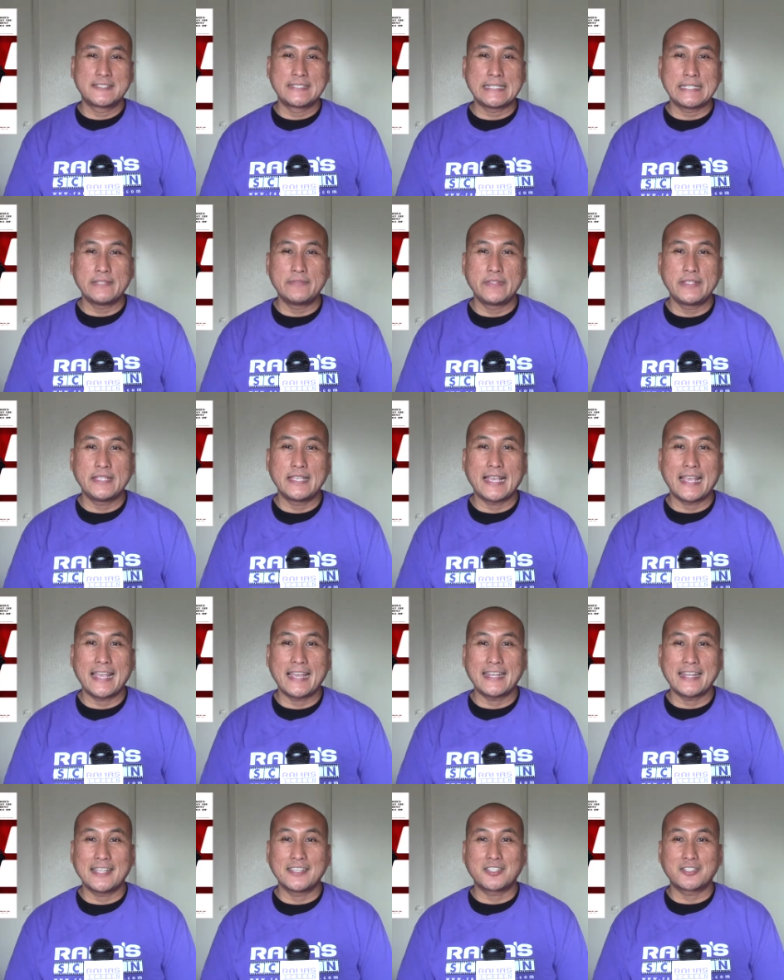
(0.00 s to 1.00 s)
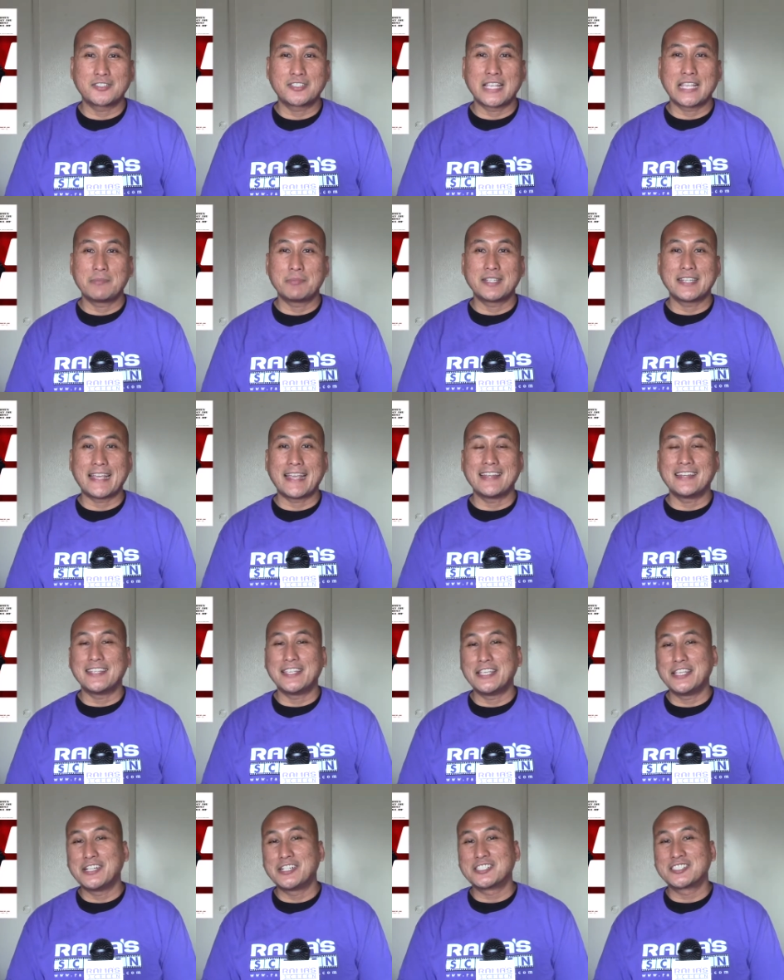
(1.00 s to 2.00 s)
T V, and entertainment, and
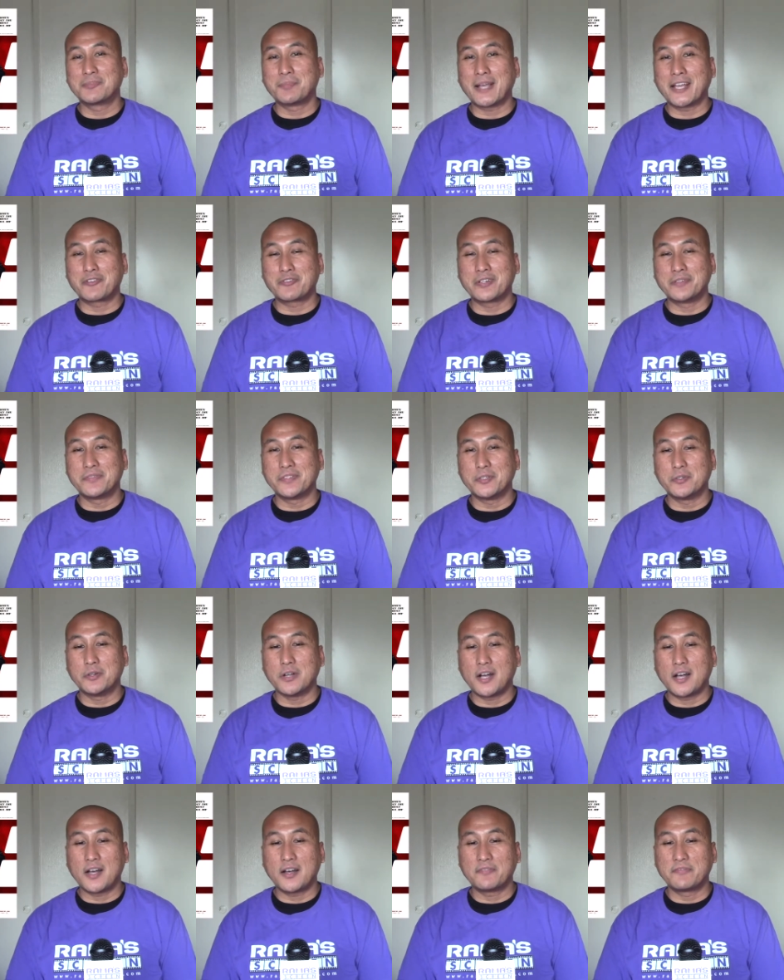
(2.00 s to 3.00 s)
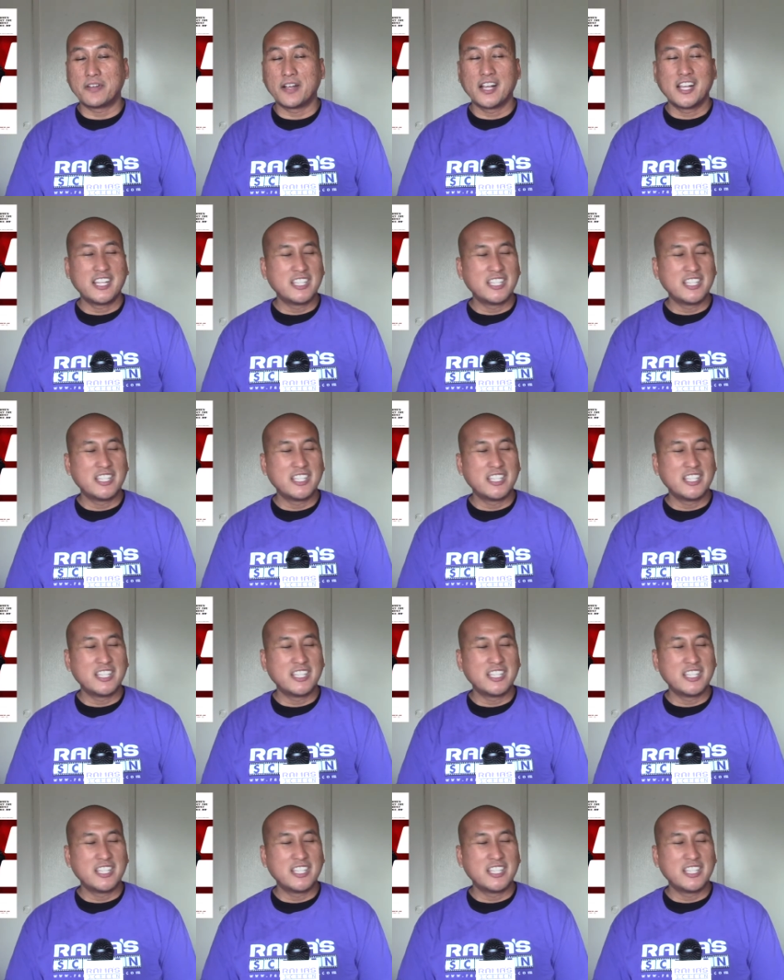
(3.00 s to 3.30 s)
here's my review of